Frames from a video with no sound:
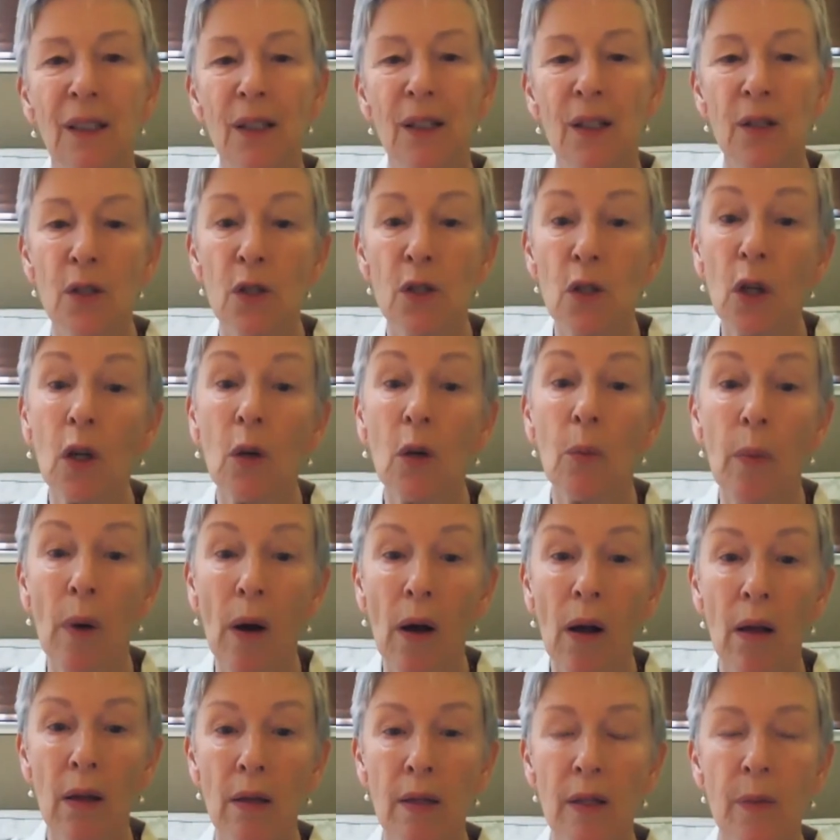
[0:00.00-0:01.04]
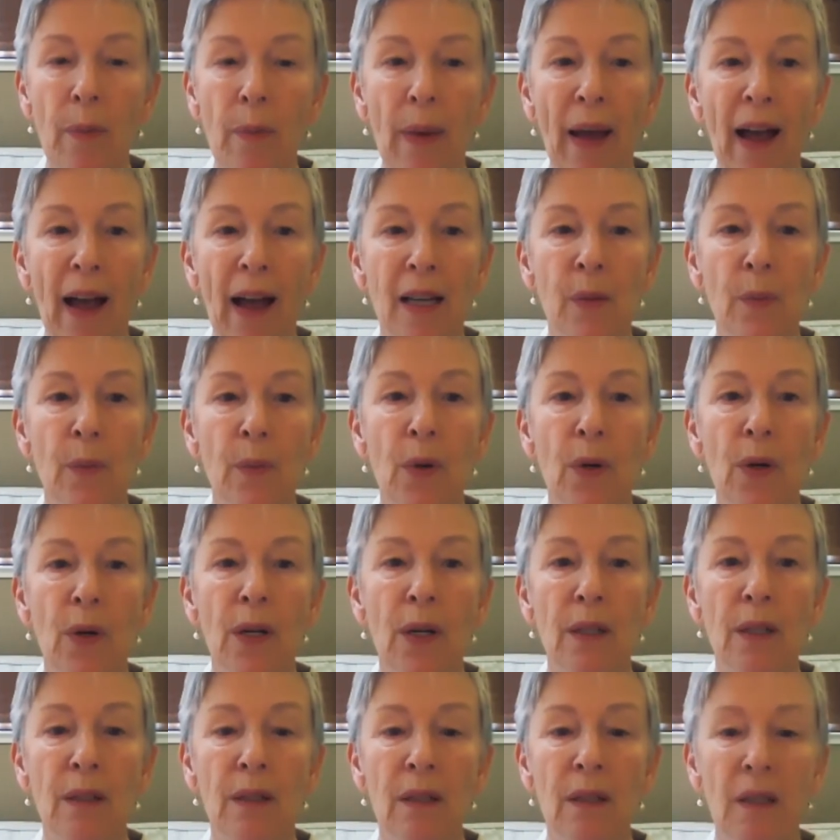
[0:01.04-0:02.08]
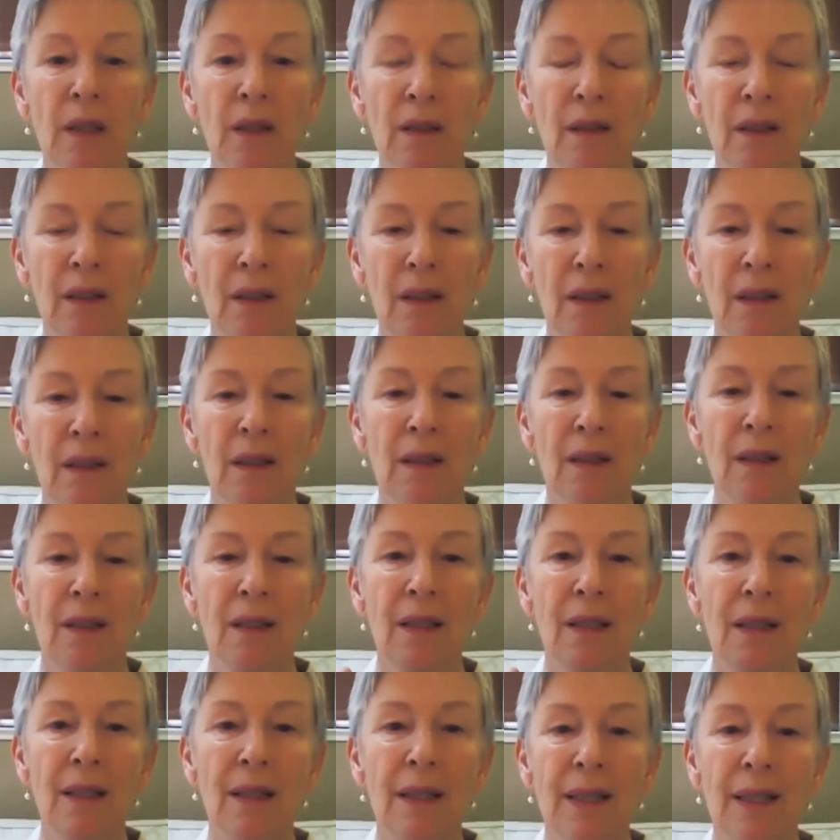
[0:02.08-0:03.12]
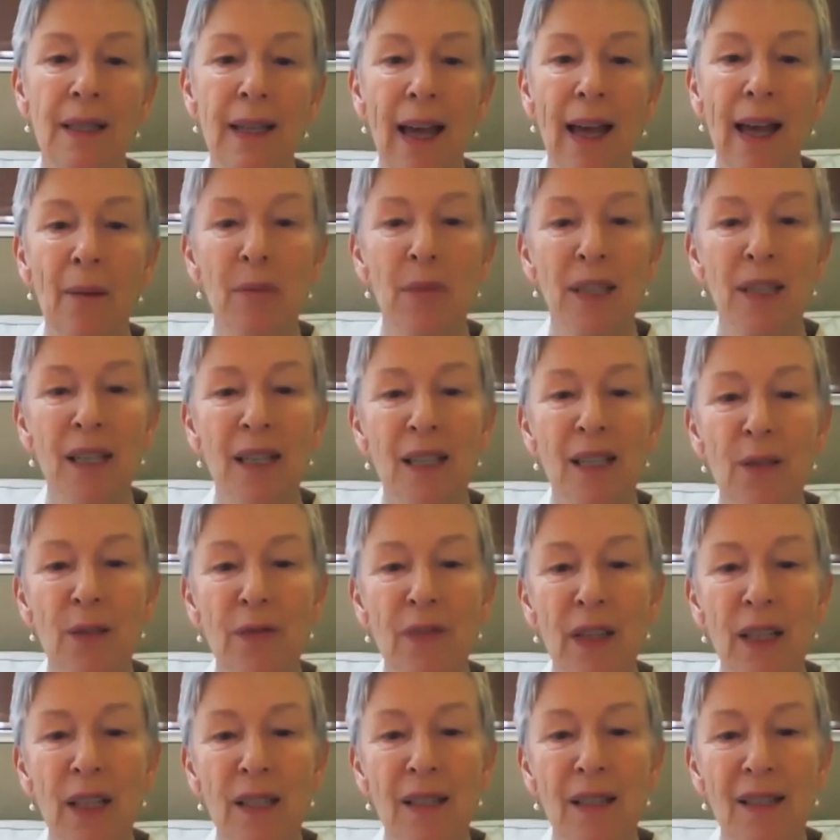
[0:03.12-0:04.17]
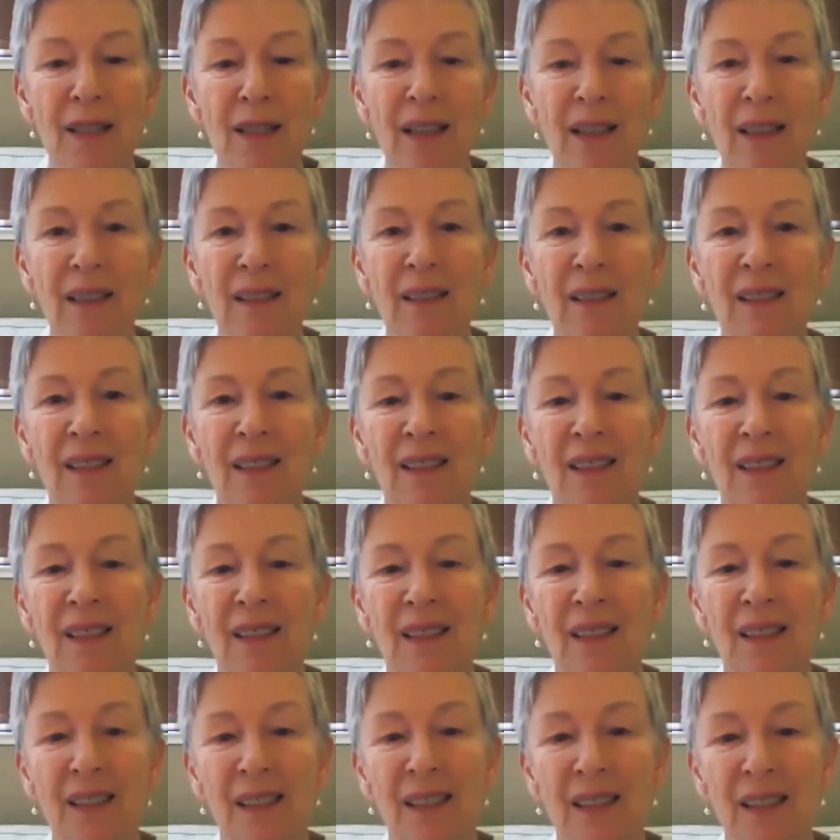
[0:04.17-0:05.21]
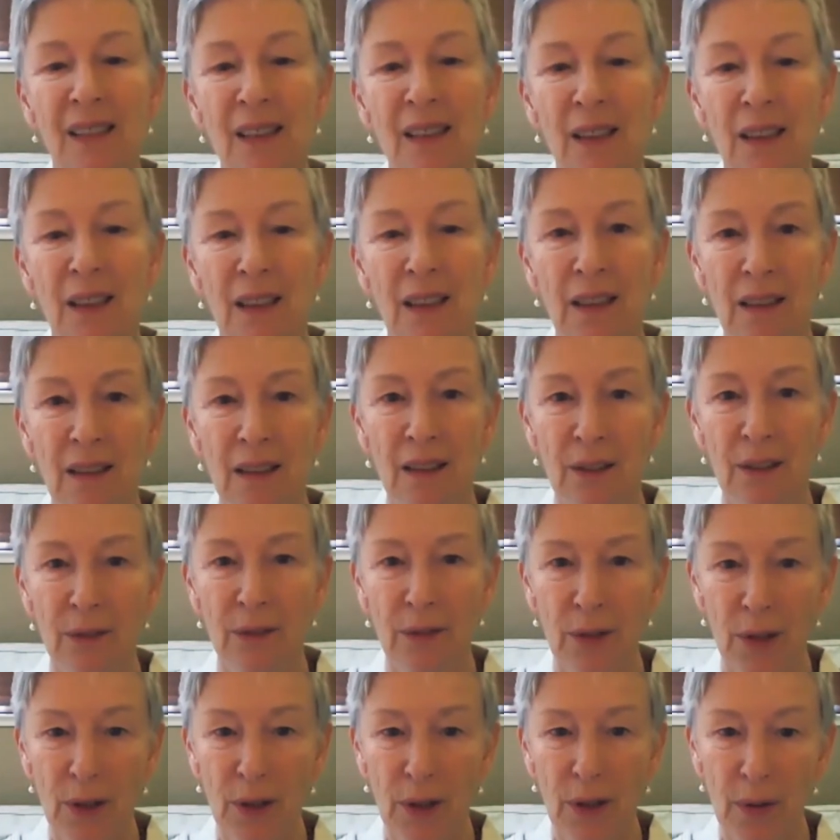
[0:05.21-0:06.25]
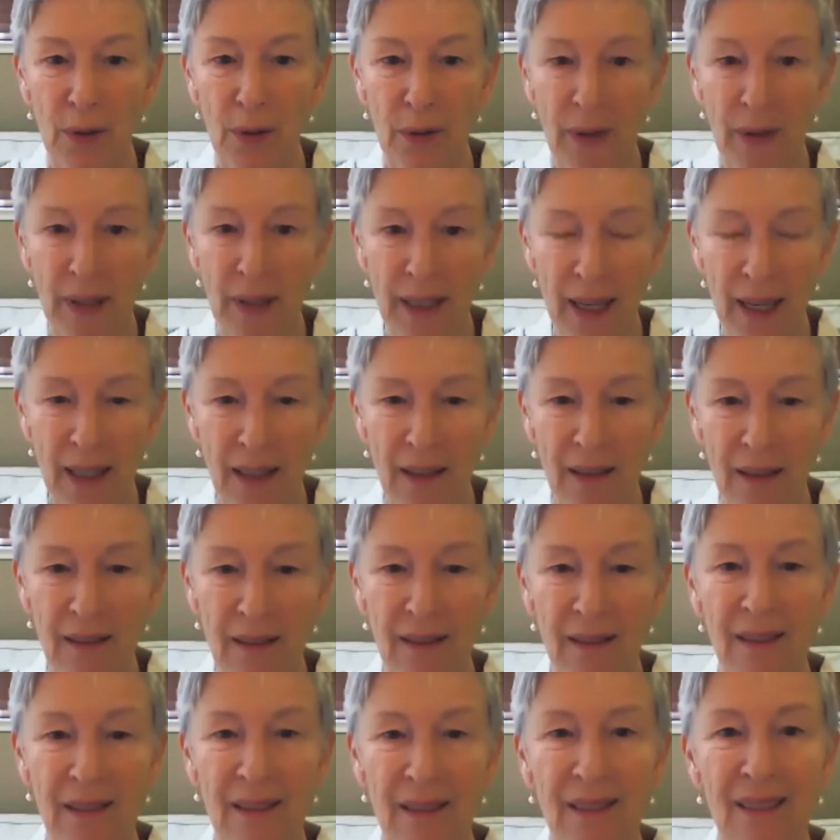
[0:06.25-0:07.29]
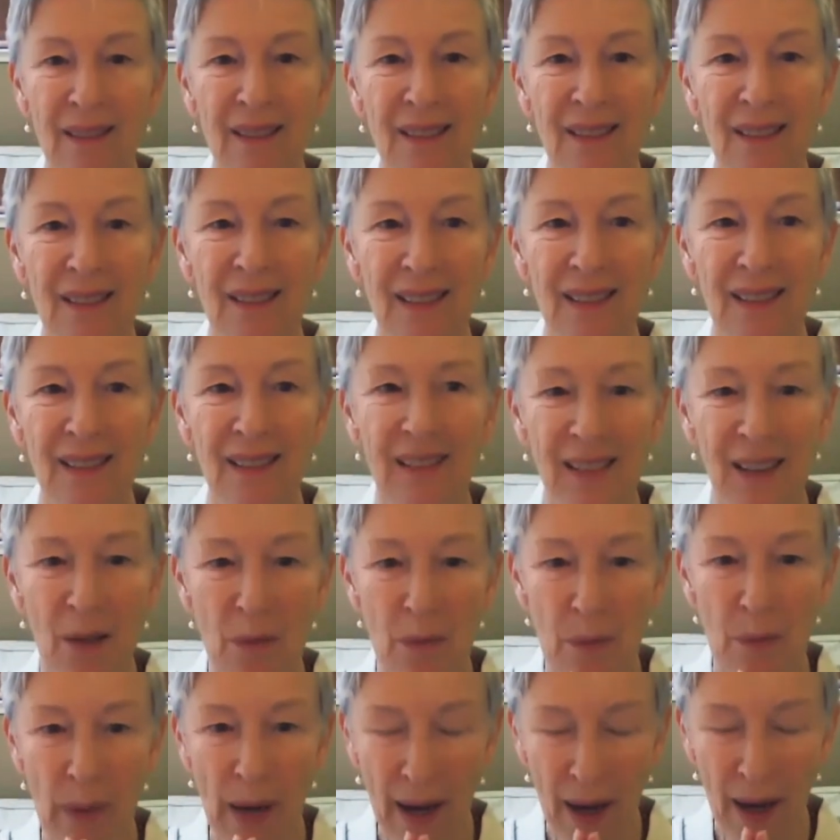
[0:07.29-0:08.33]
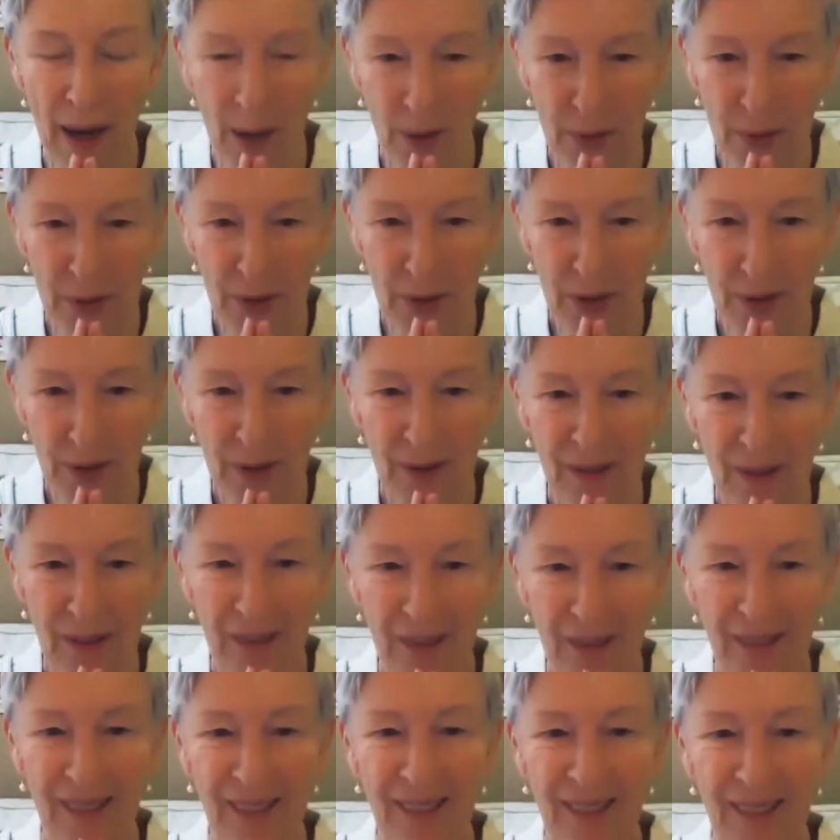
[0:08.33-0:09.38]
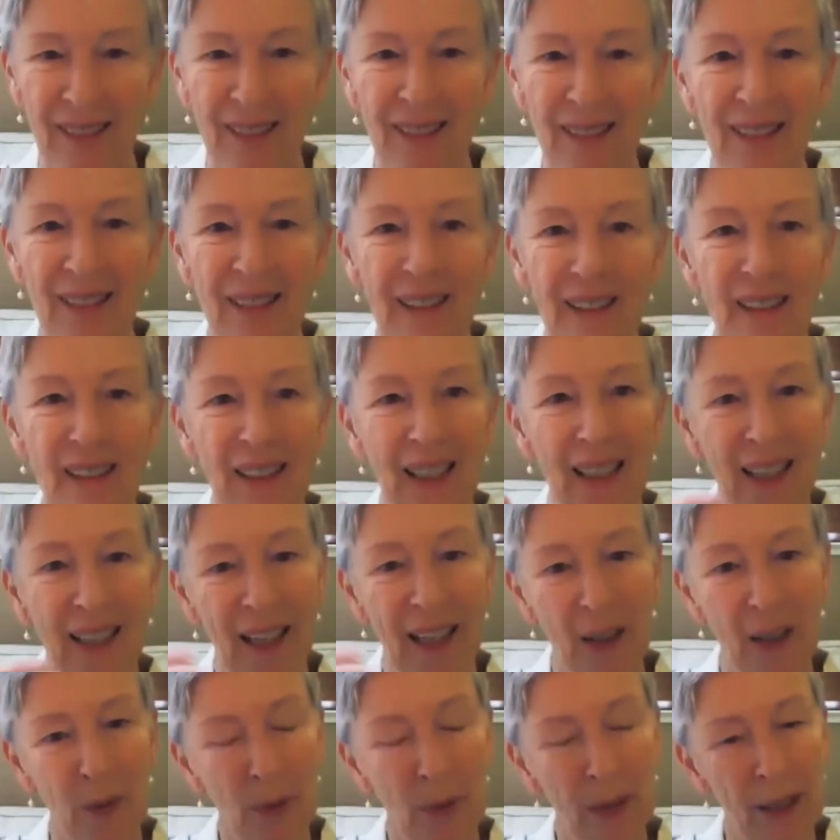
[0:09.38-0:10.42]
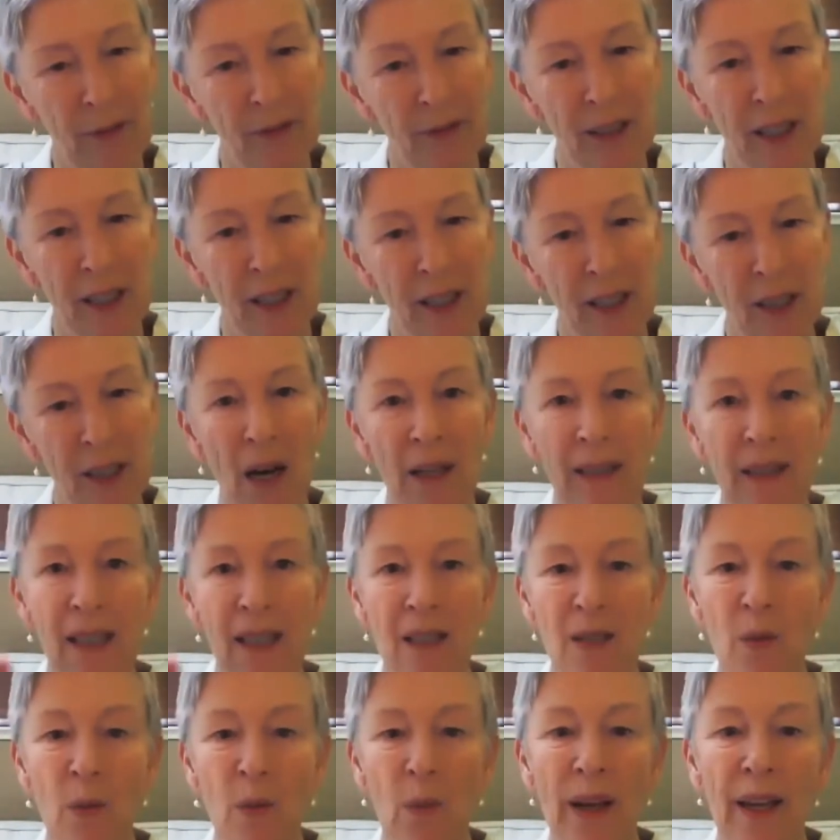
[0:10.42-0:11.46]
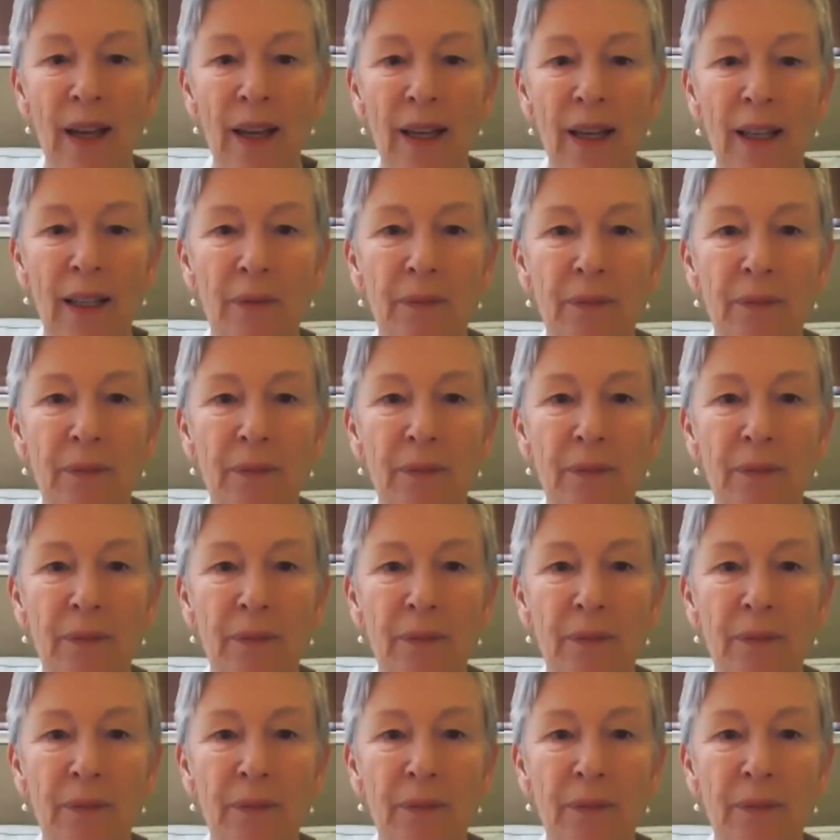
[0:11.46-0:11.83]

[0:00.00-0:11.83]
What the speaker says: took Paul's passport, stamped his visa for Korea, bowed, and waved him on his way.